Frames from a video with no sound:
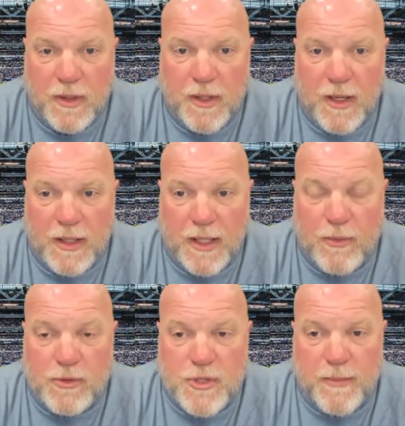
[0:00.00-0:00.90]
Uh, like we
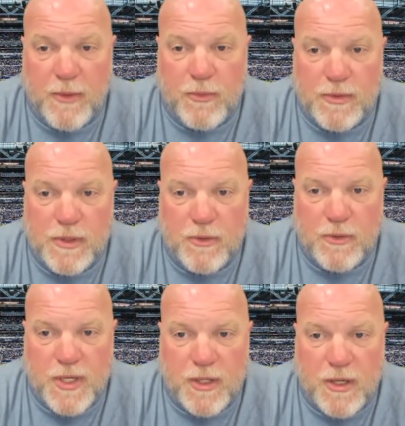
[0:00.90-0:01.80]
were talking about with you know
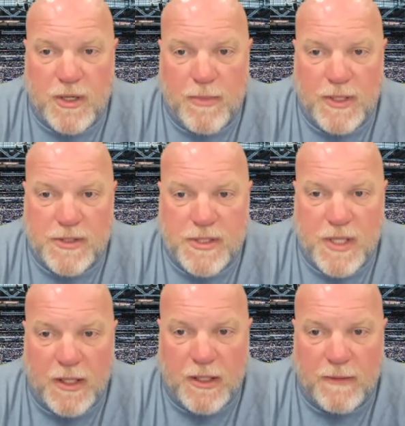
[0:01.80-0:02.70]
Derek Carr being
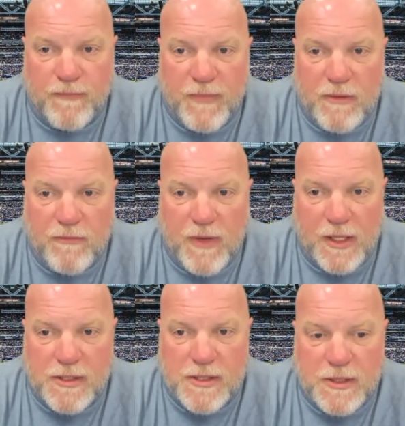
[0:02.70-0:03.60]
stuck in in
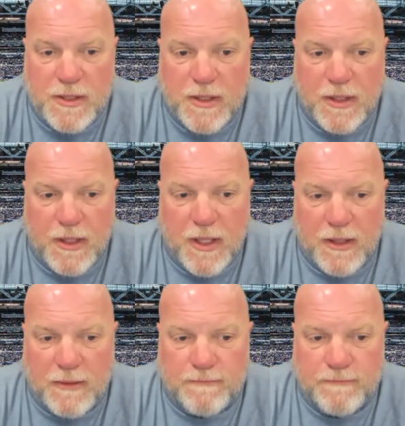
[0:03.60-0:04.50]
Vegas.
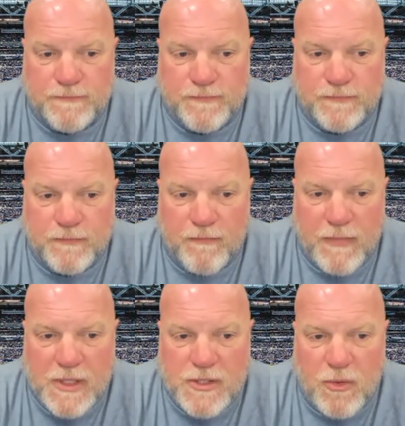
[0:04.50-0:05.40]
Um,
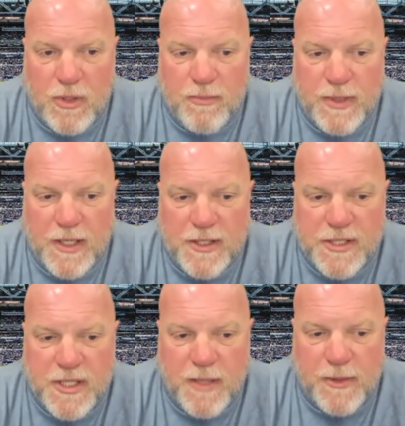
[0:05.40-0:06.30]
so it would be nice
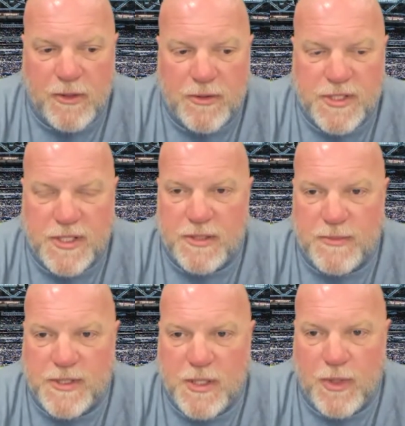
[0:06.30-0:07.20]
to see him in a good system
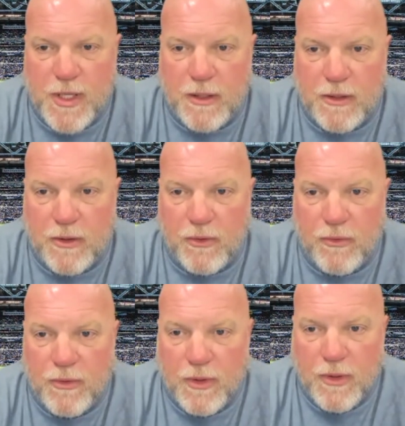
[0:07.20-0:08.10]
and see what he can do.
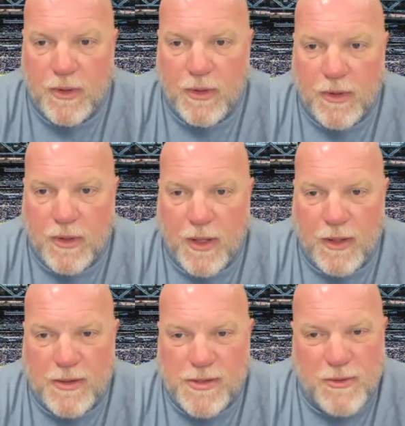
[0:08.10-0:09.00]

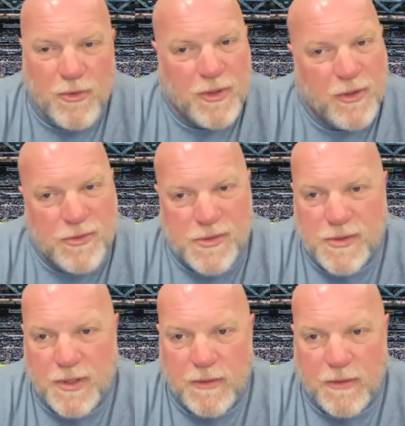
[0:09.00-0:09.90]
Because uh, Lord knows
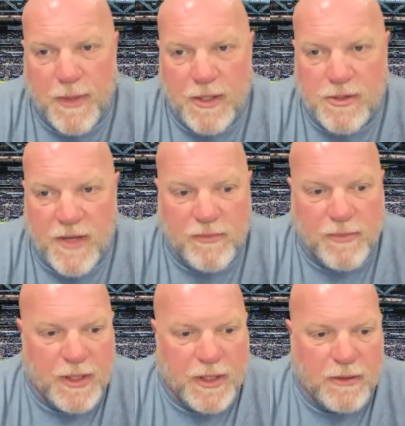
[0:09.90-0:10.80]
the Commanders haven't
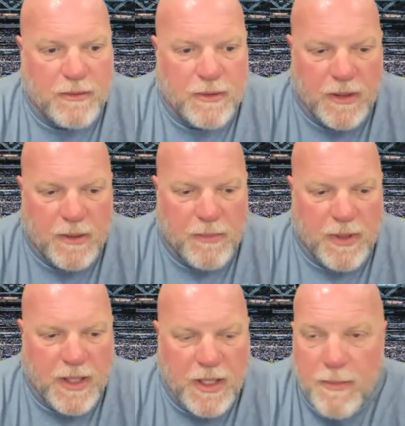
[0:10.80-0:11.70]
been in.
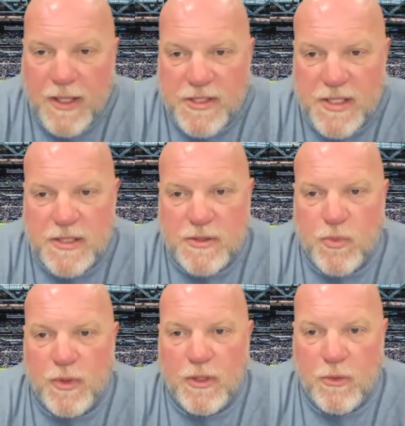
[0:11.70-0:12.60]
But anybody that's listening is
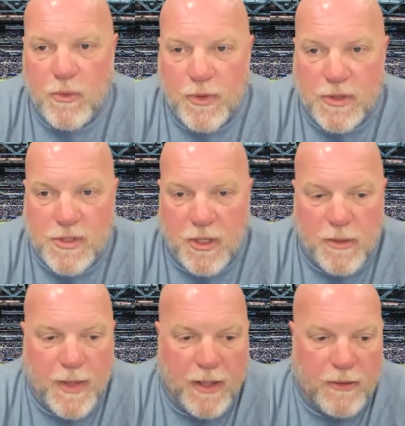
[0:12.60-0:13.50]
wanting to know when we're going to talk
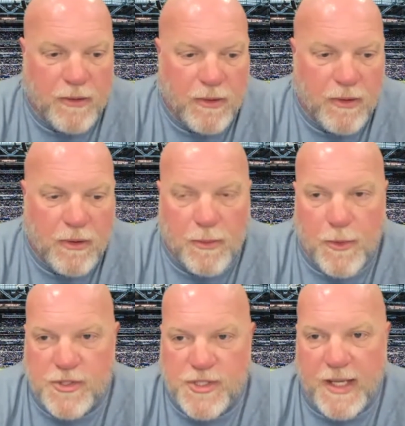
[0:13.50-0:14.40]
about
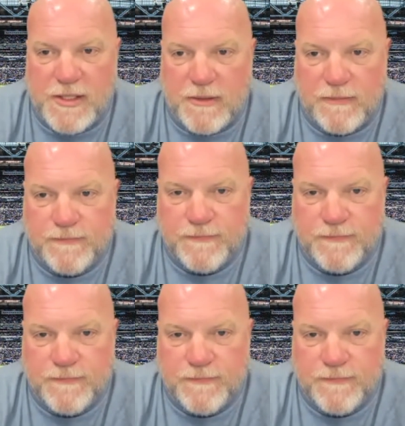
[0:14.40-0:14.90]
Lamar Jackson.